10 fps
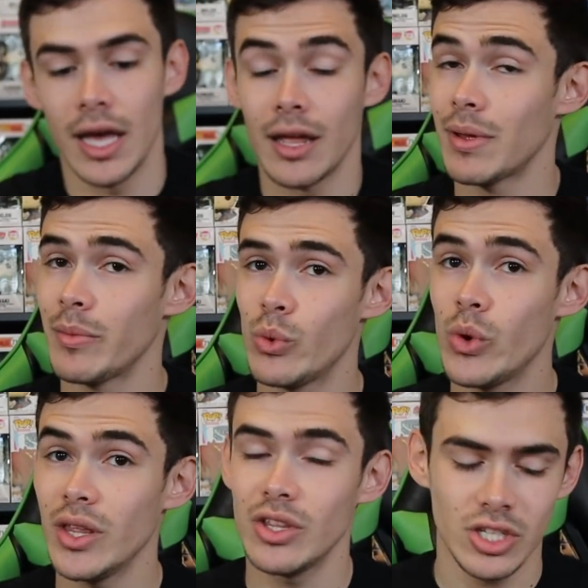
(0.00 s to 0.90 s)
and maybe
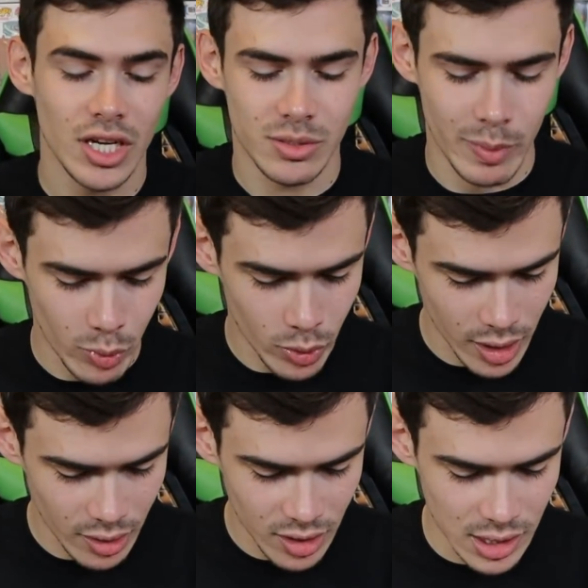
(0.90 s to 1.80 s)
we'll get the Chase. Maybe we'll
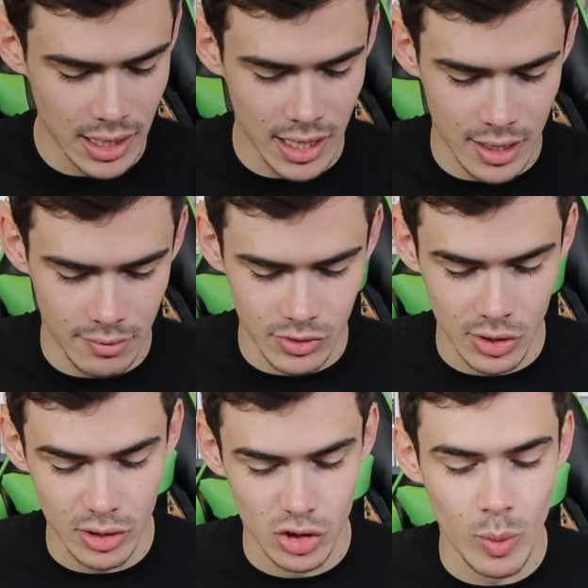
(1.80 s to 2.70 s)
get lucky. Um,
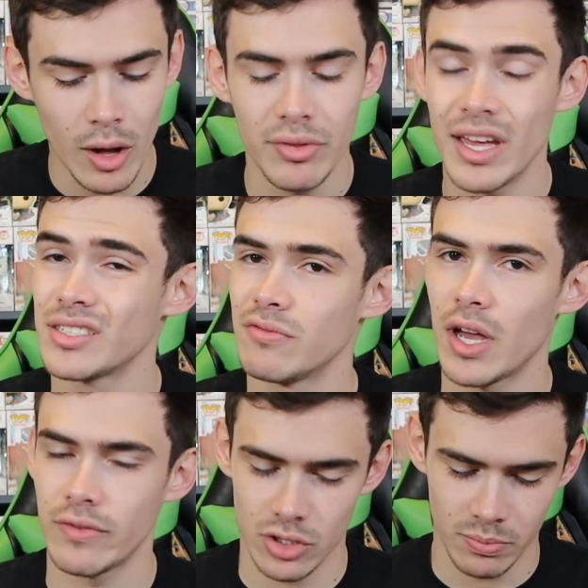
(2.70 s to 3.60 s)
so they're twelve thousand
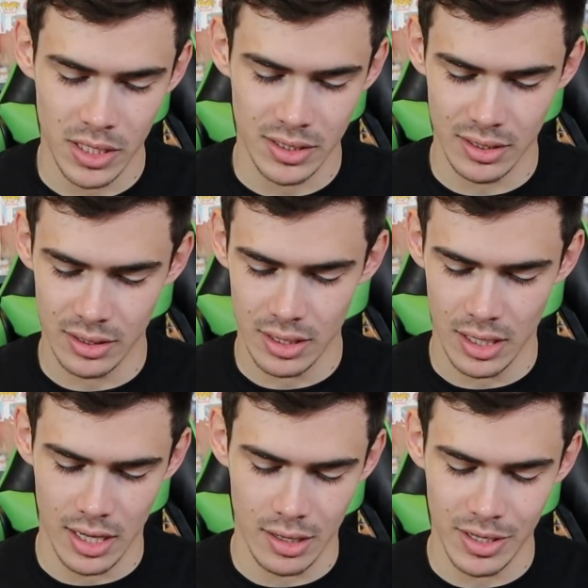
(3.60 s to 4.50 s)
five hundred pieces.
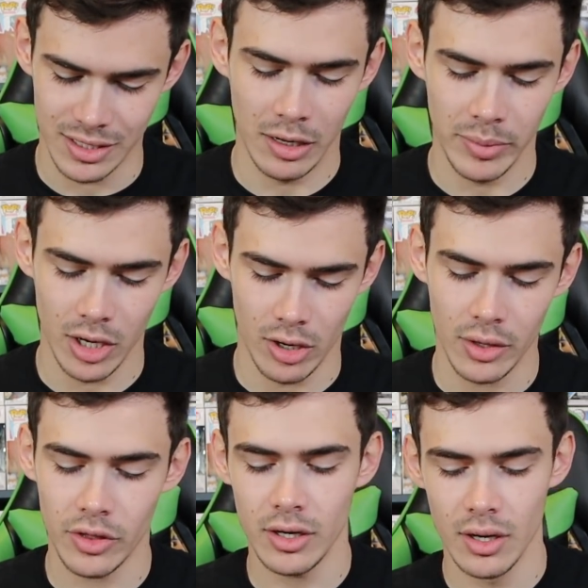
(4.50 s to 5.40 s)
Um, that's how many are
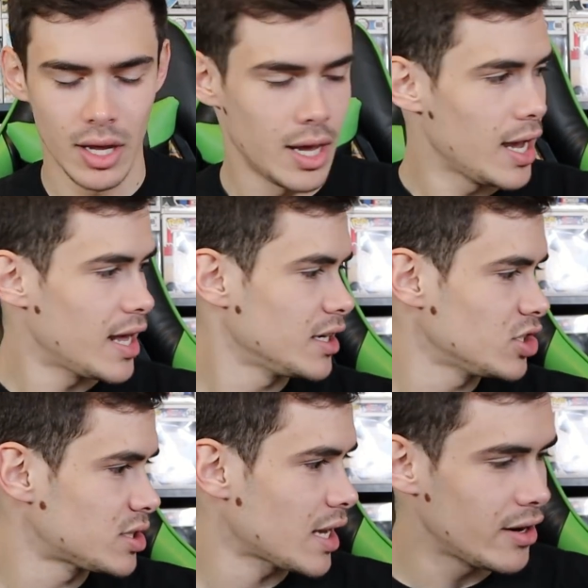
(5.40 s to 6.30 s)
out there. And I
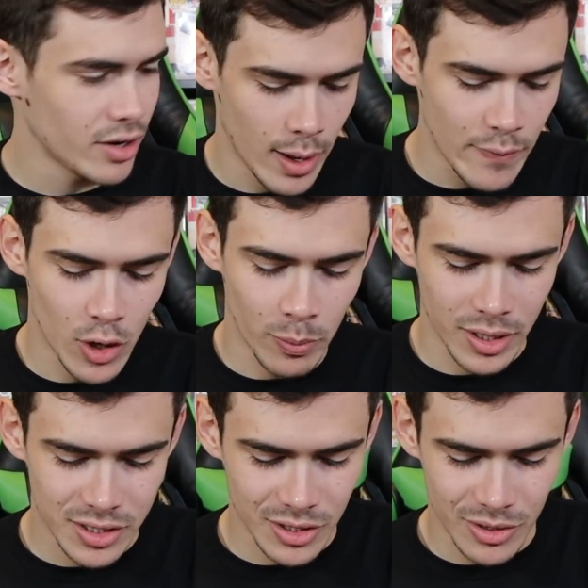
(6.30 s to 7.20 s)
just, I don't know, I haven't
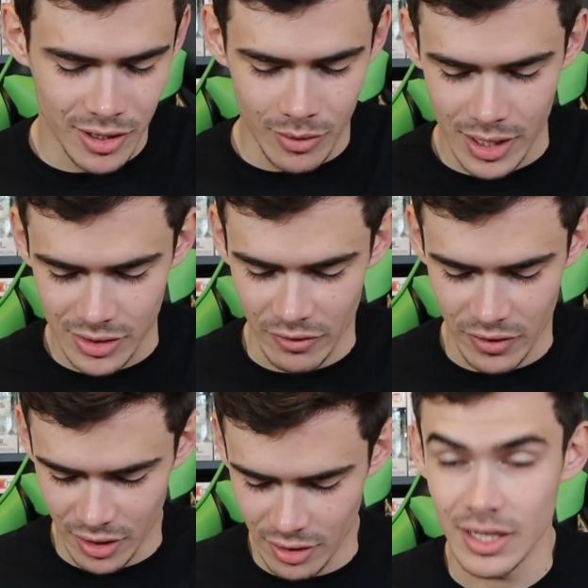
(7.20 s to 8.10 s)
opened a soda in a while, so I
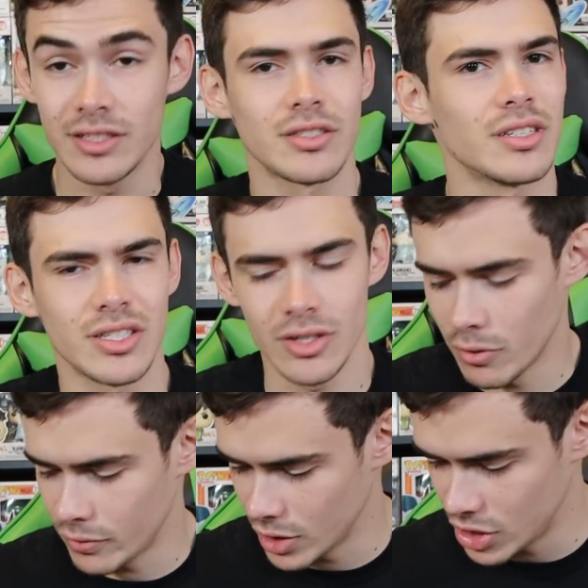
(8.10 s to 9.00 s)
figured let's, let's go
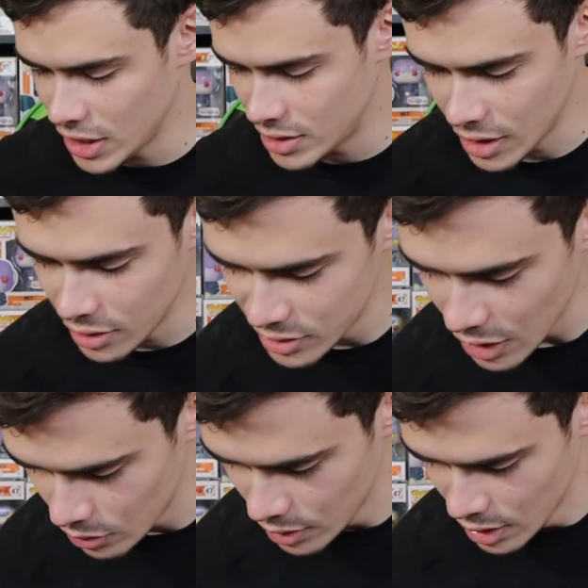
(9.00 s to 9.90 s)
for a Chase here.
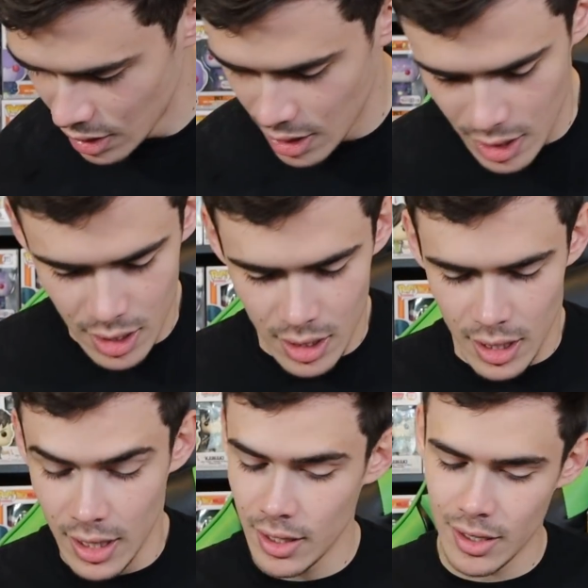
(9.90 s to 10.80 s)
So,
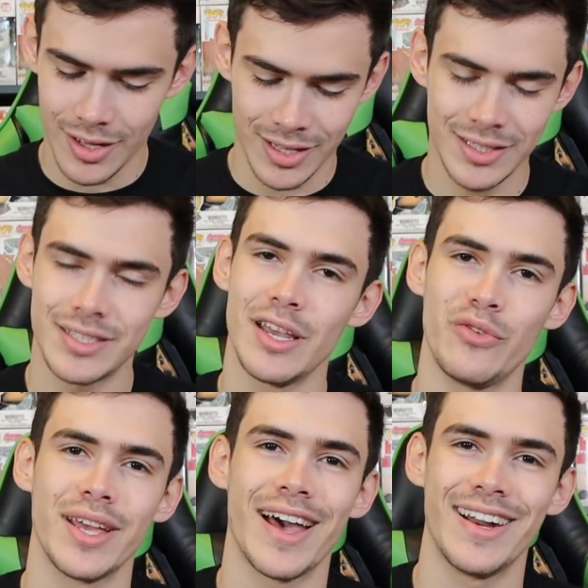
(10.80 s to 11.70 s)
uh, let's see
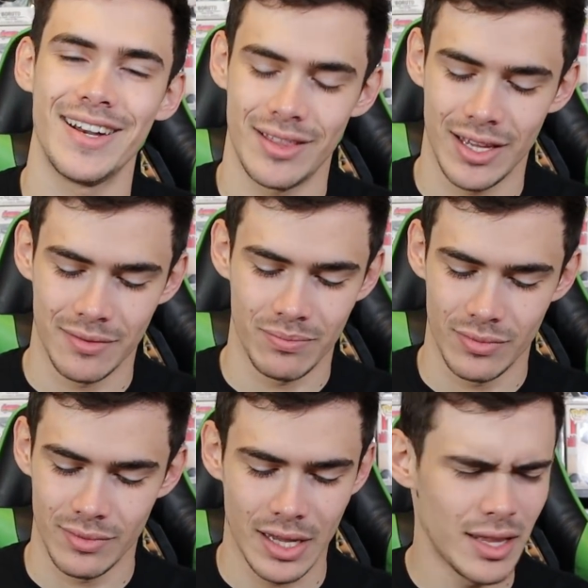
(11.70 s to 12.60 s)
if we got anything.
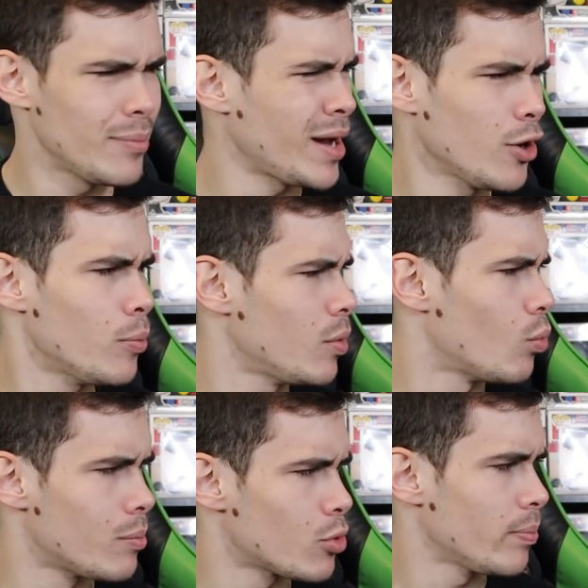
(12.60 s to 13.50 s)
And I might
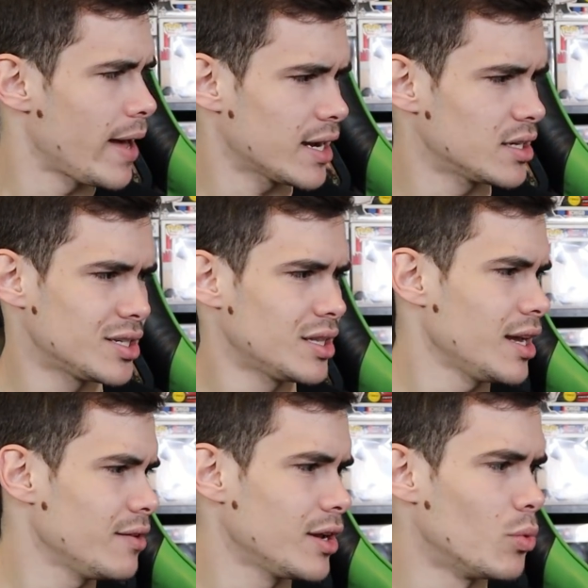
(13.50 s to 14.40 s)
open one more package. I
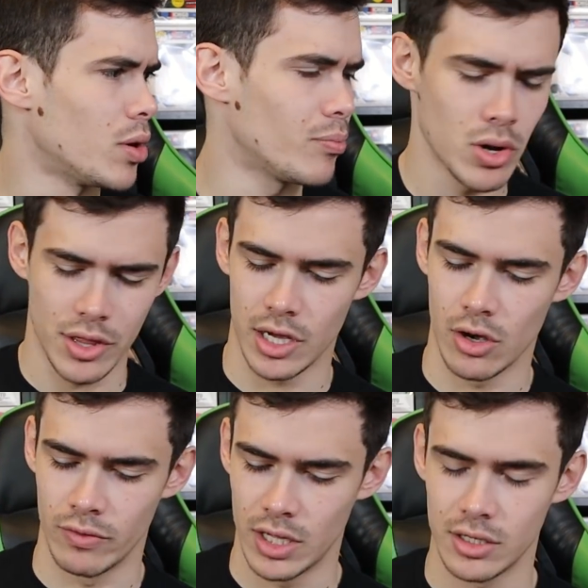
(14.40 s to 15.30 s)
think I have like one more thing
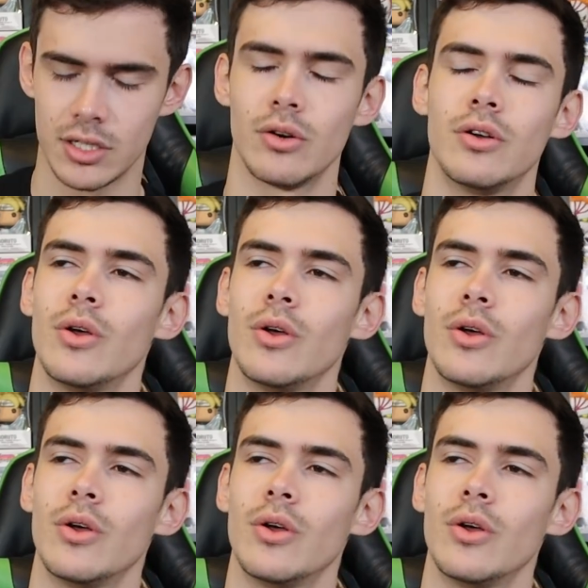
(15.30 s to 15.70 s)
over there, so...